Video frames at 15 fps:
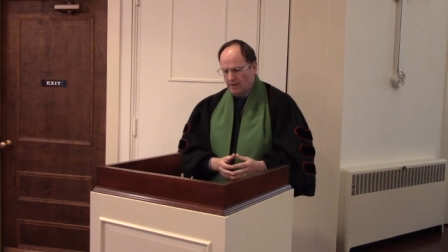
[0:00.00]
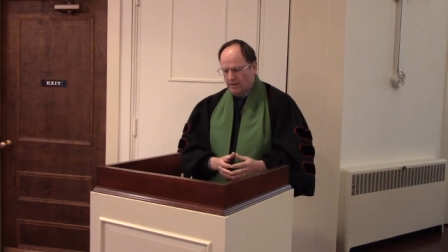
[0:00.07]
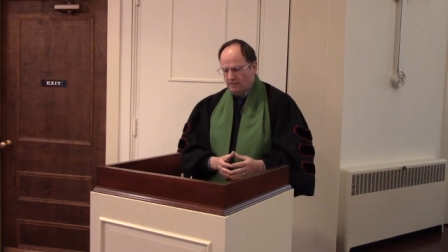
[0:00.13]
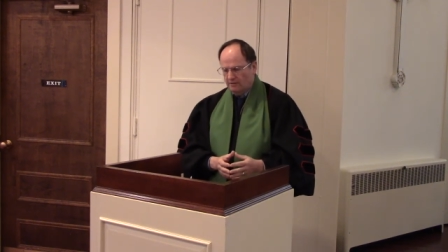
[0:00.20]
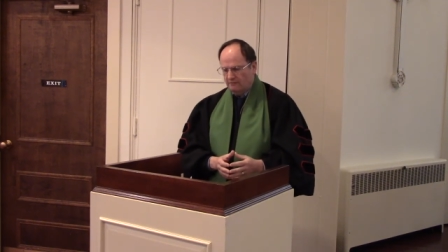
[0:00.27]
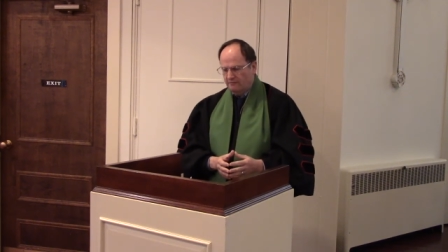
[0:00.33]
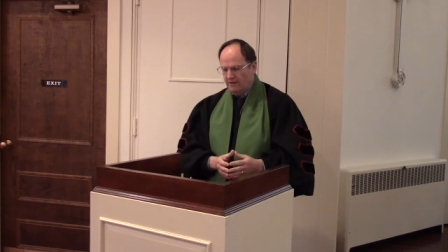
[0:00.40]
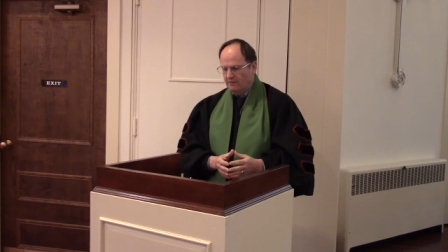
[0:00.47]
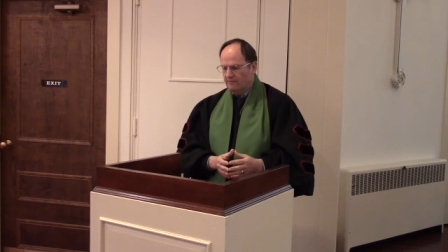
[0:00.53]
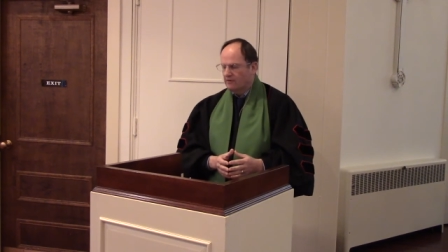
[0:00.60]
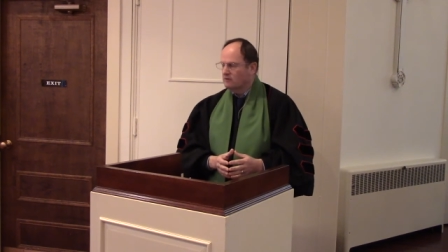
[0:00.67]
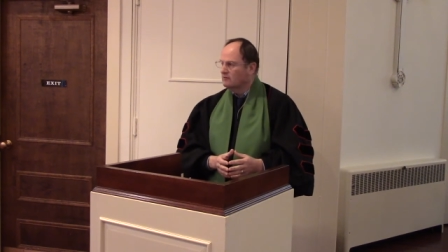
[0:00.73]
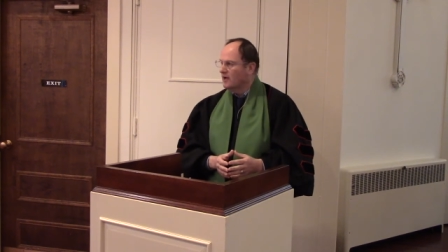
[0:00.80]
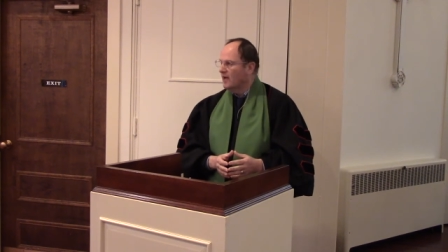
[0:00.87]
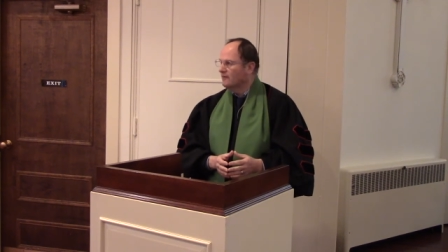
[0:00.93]
The fever
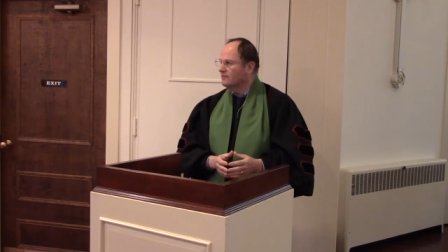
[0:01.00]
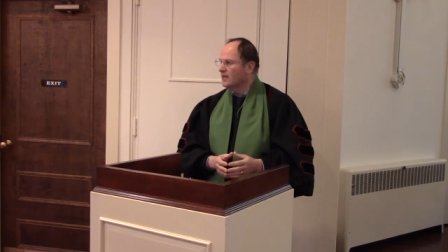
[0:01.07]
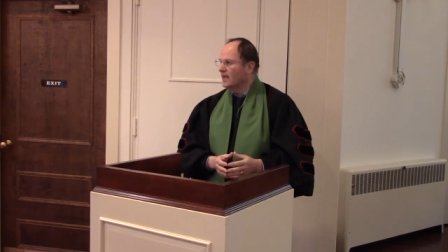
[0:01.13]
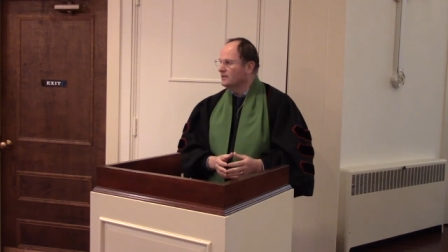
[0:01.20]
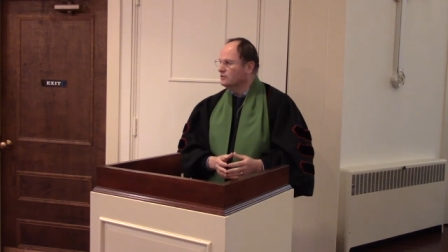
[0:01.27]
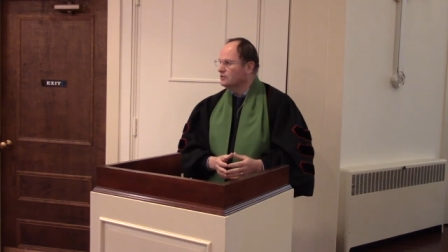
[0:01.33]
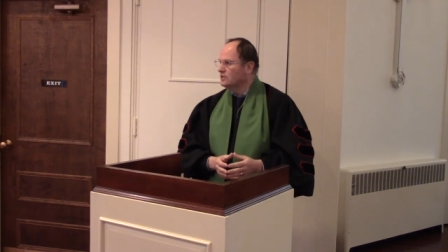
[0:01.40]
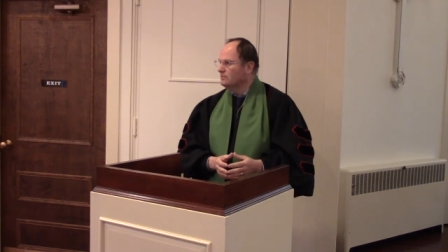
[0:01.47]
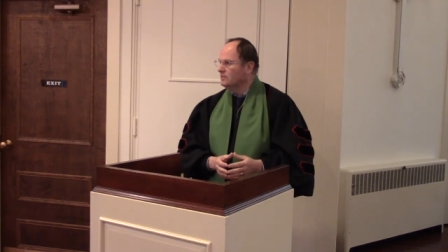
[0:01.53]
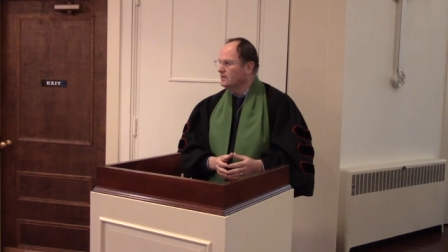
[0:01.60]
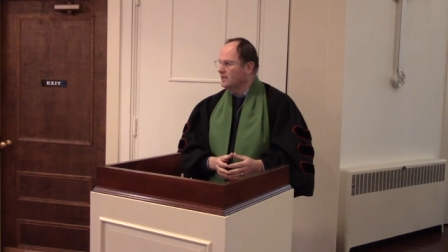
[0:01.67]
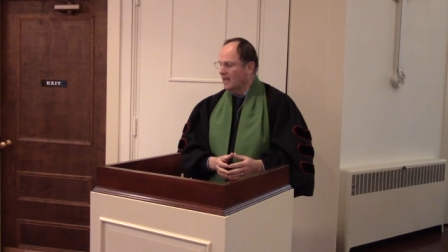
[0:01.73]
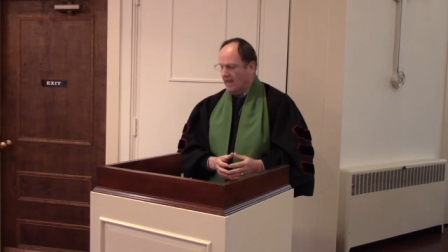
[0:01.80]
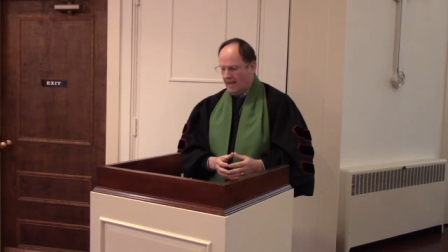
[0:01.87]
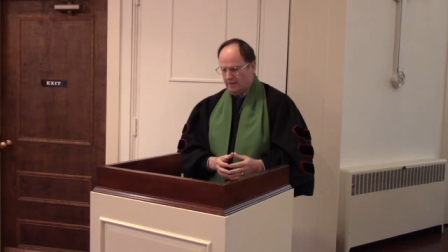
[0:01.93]
left, and she
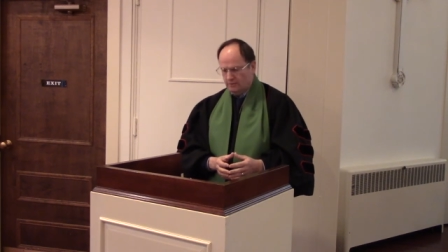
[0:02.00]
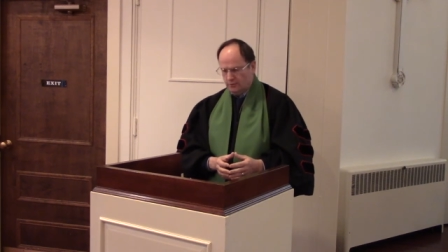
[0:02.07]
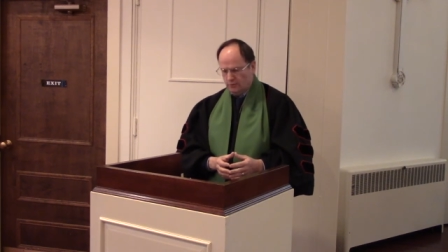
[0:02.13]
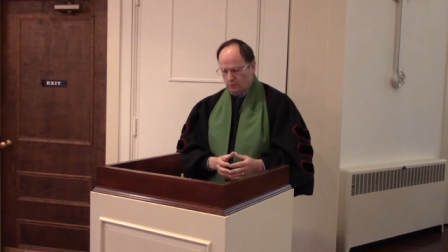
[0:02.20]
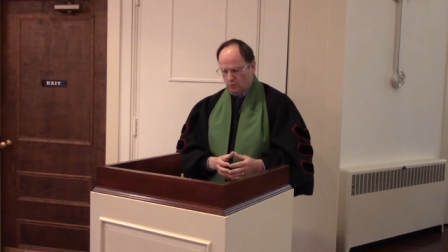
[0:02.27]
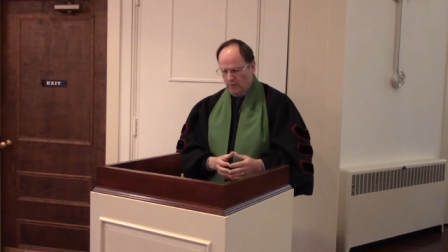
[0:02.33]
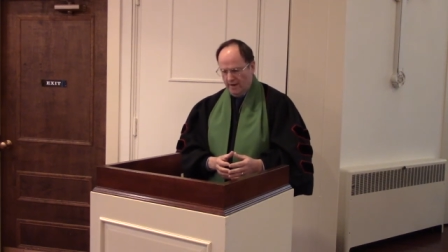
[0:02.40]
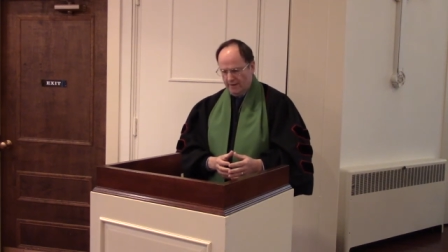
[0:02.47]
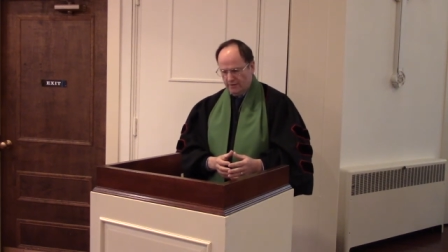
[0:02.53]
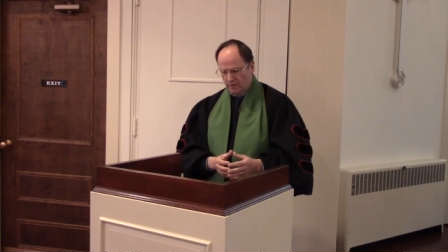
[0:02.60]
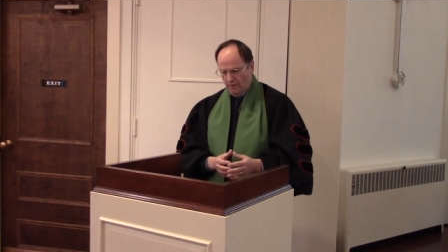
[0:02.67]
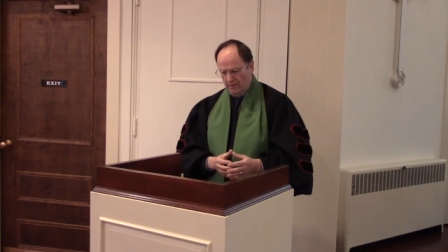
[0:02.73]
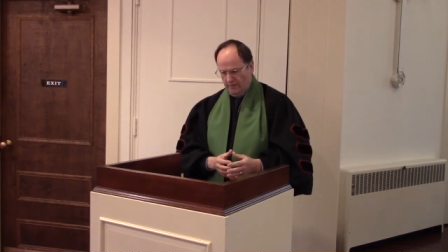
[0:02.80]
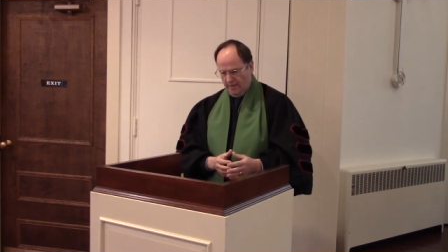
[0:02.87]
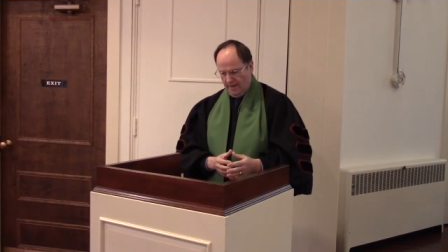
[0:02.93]
began to wait
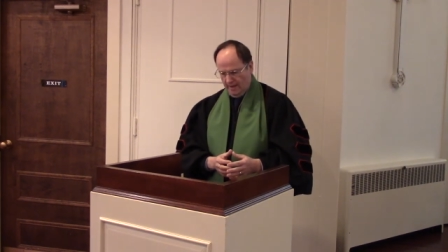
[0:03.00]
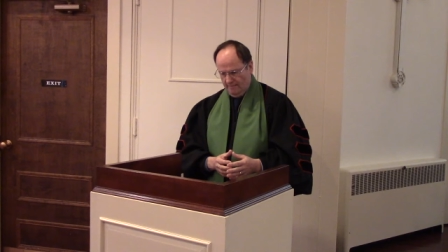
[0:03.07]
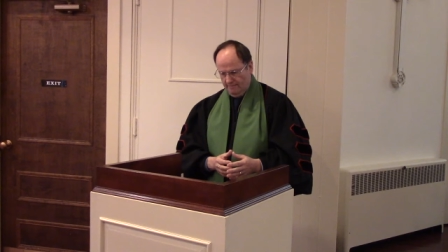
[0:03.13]
on them.